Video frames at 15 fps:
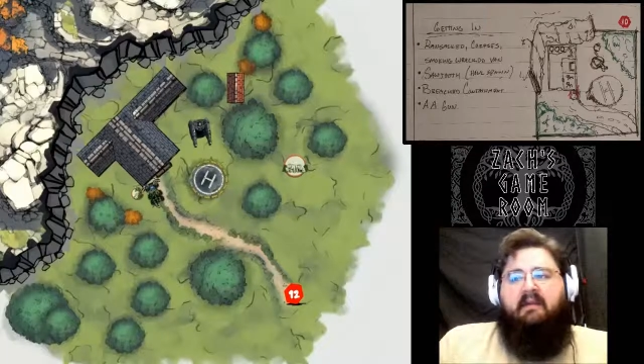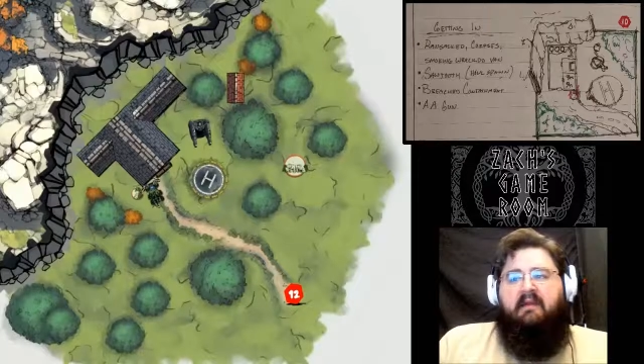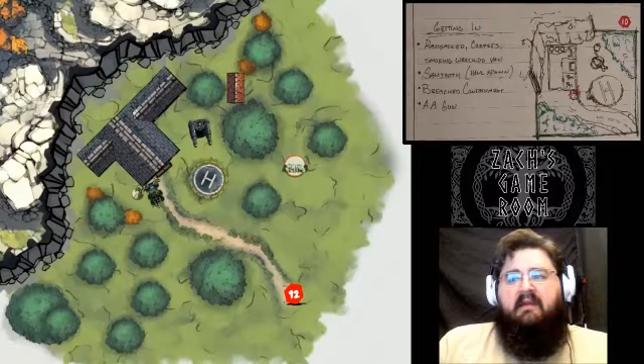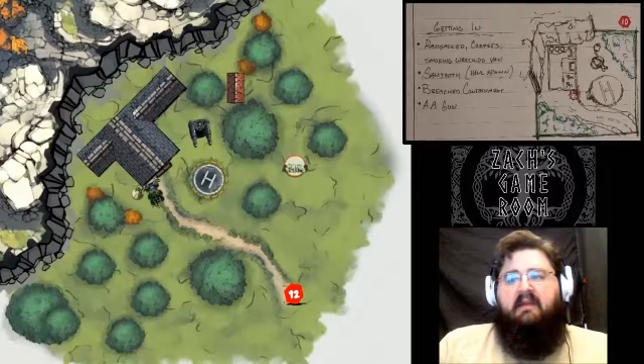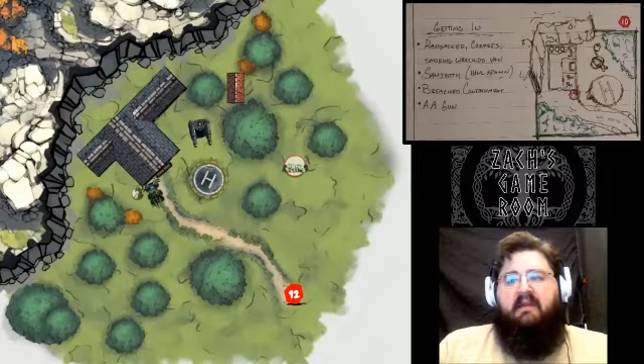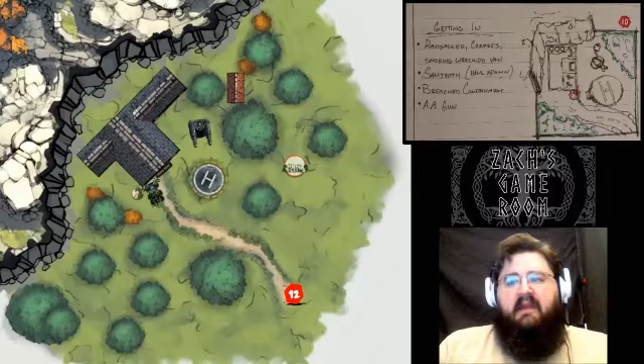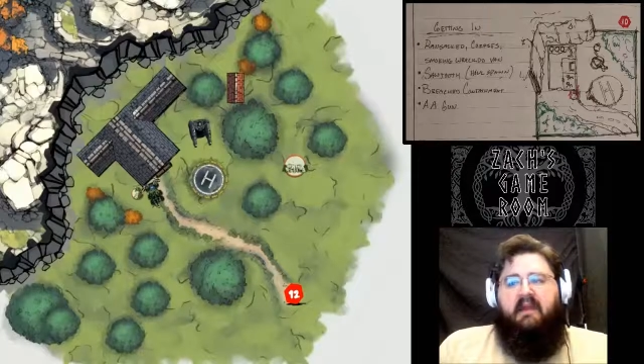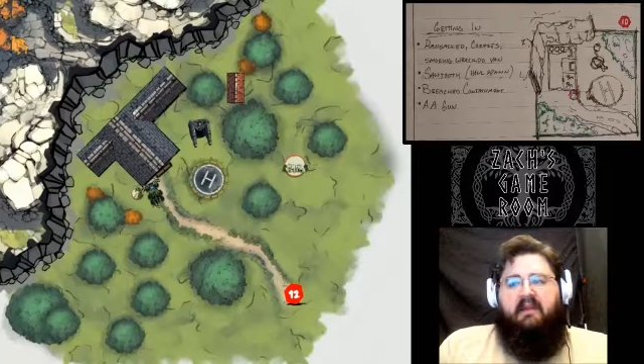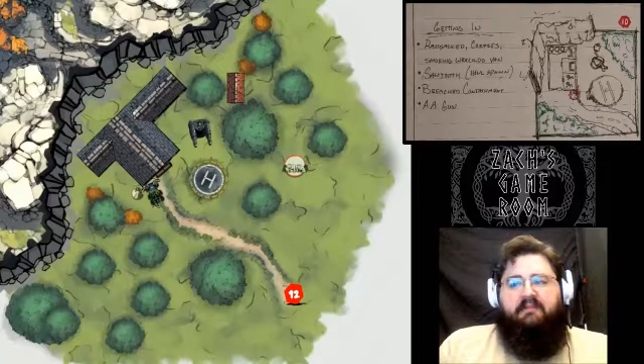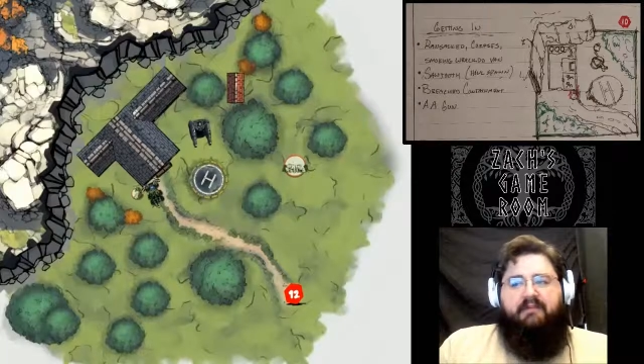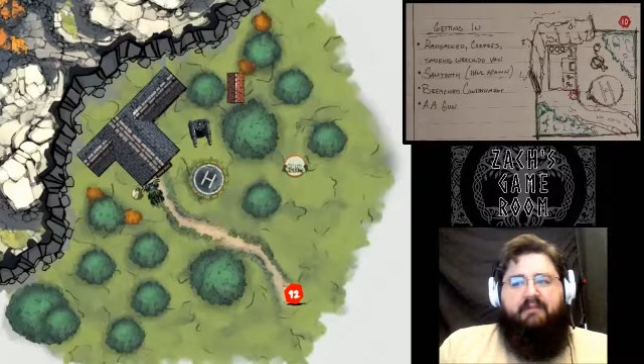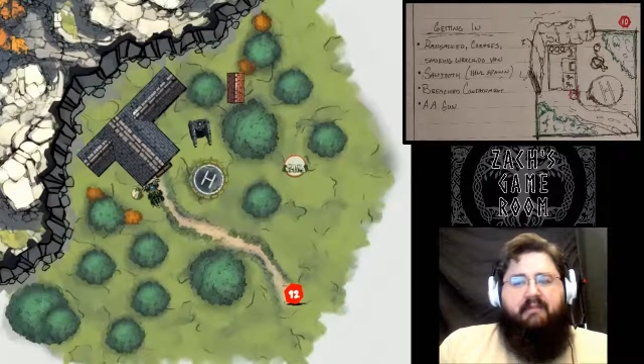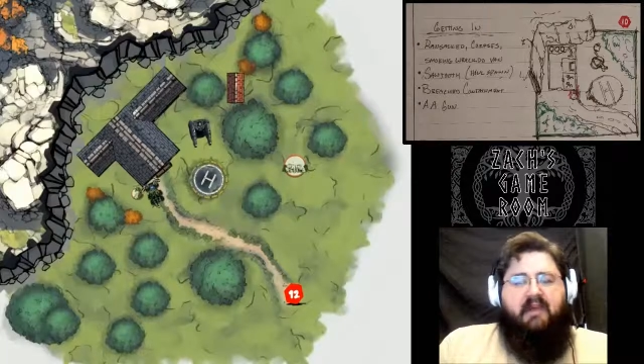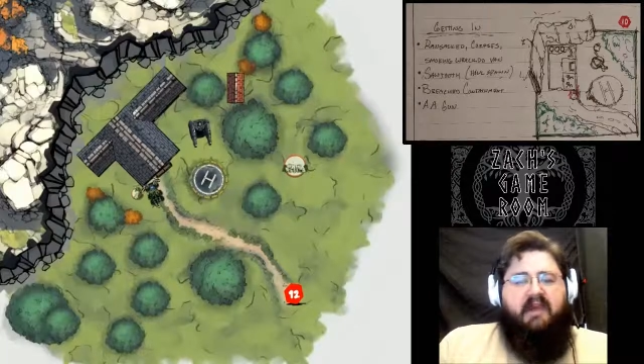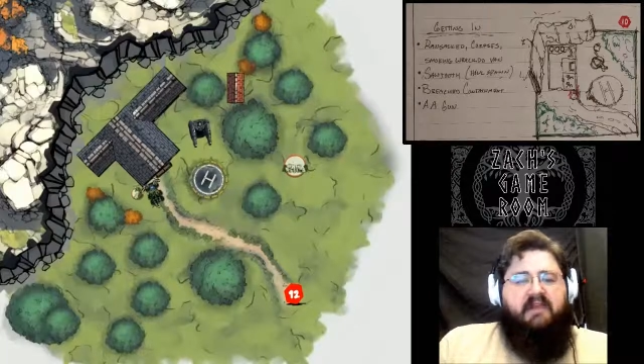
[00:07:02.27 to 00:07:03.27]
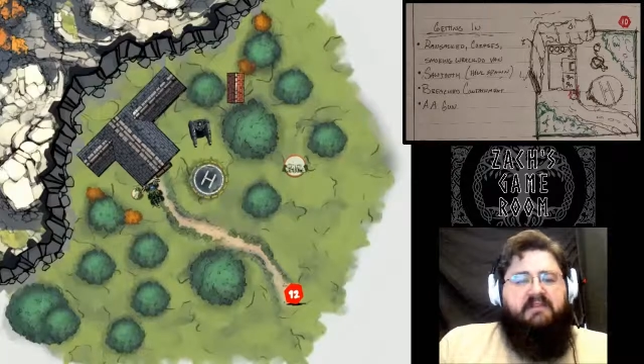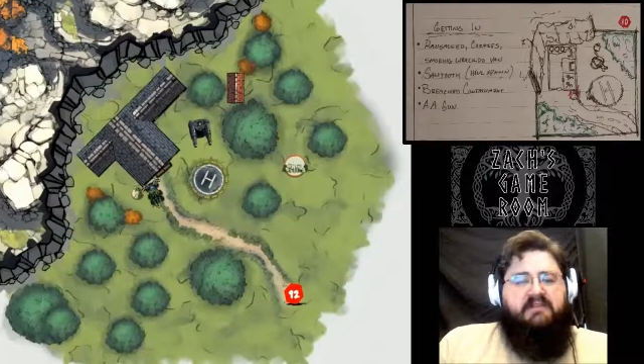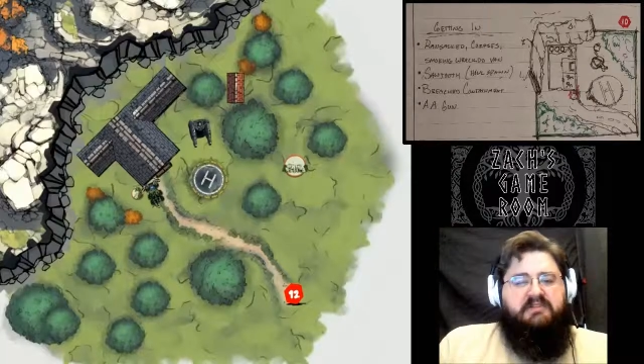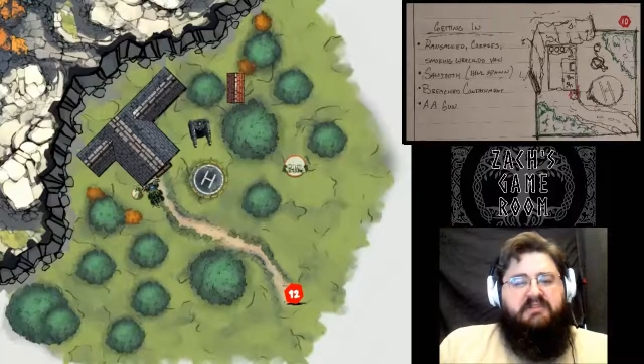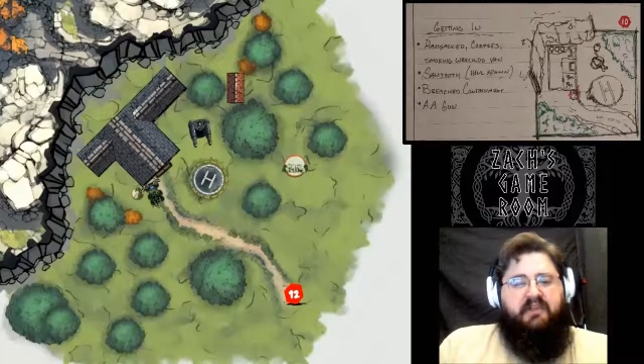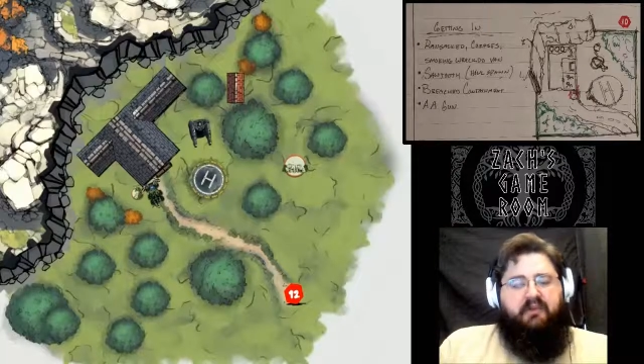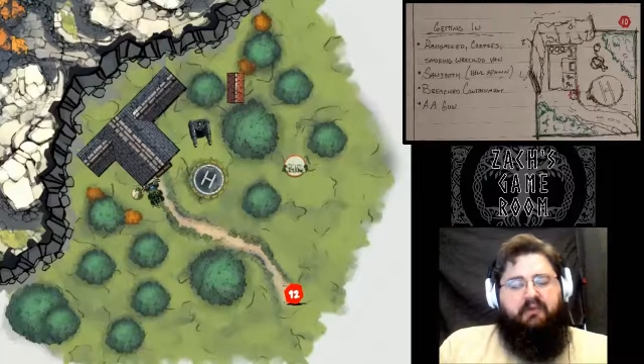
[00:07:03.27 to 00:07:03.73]
and if it manages
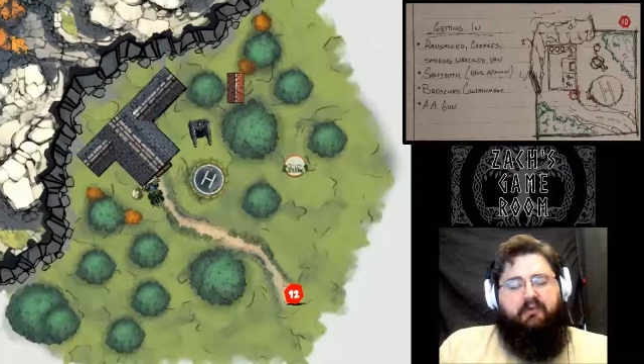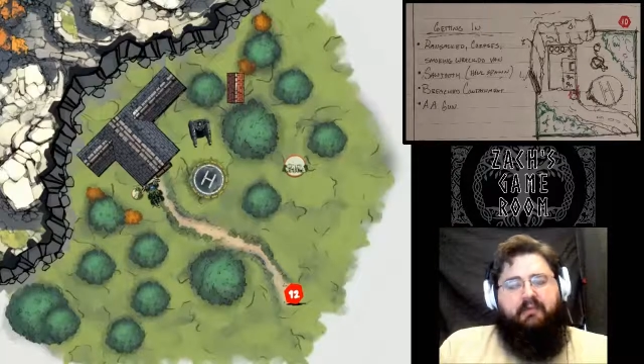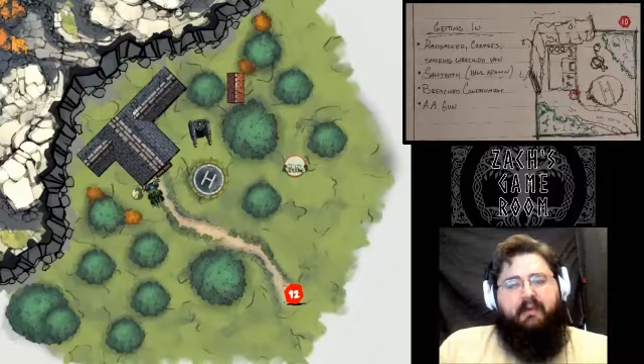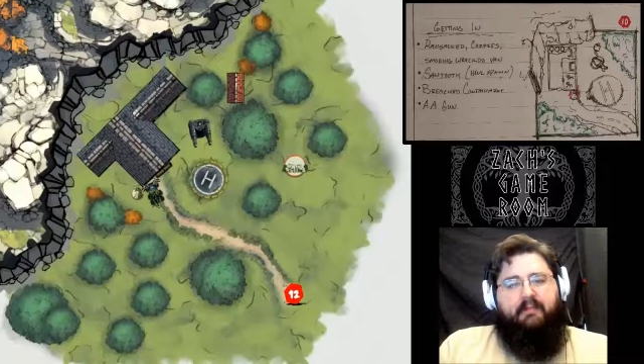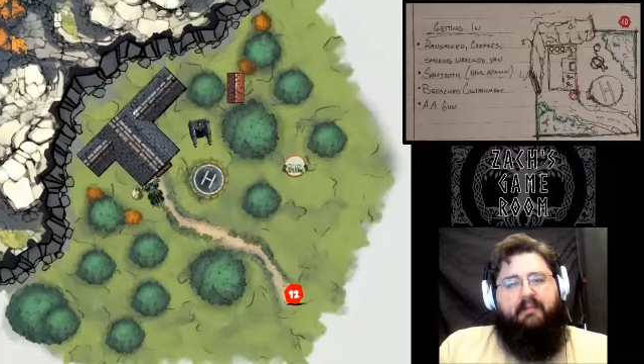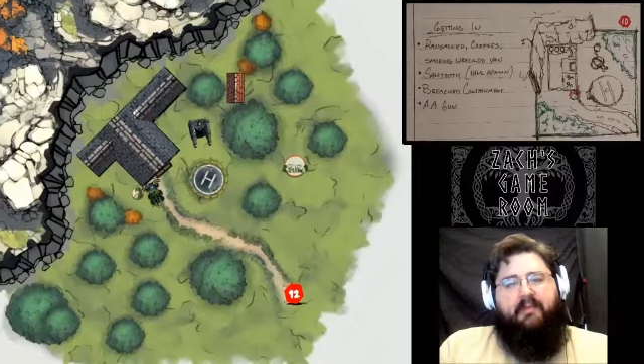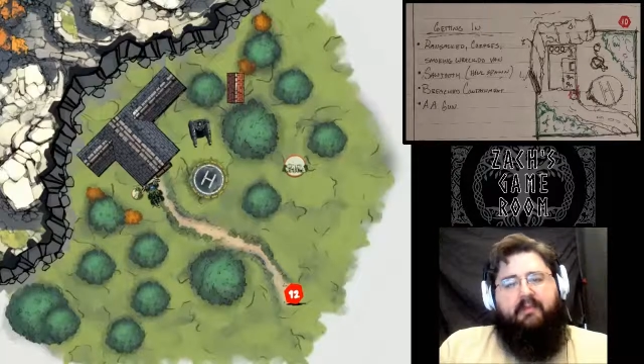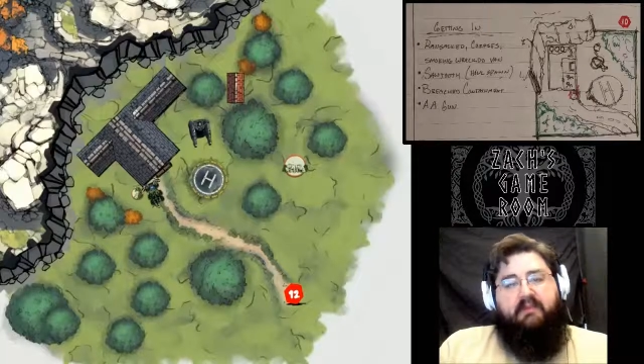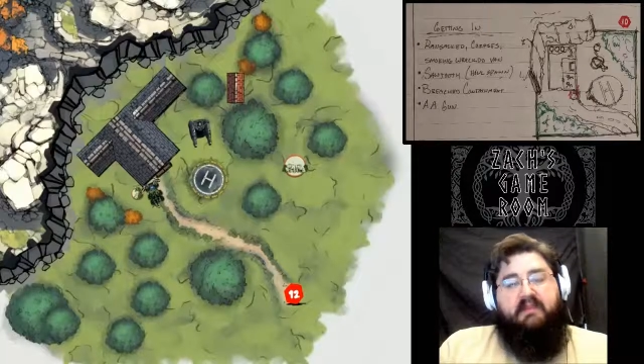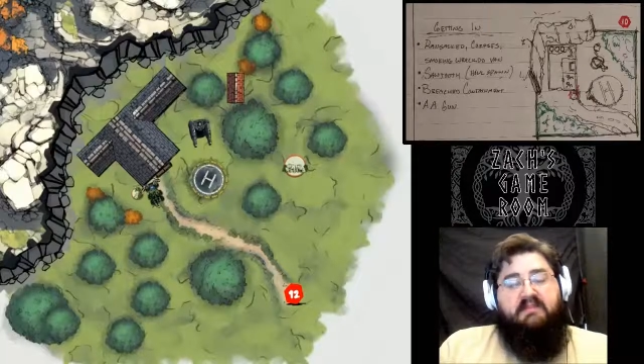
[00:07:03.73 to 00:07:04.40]
to group up with the rest